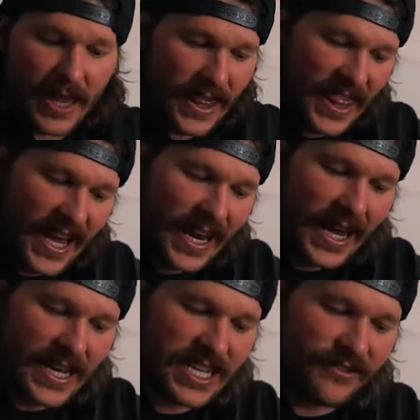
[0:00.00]
then
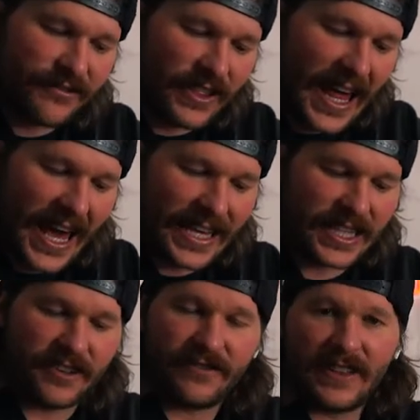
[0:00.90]
has a flag
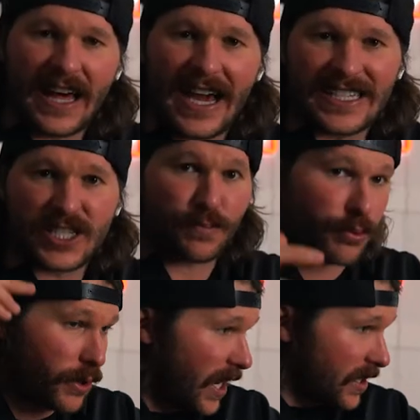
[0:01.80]
that it flies. It's a
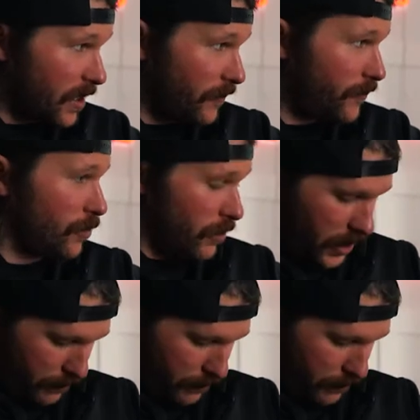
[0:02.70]
brand. Like if you look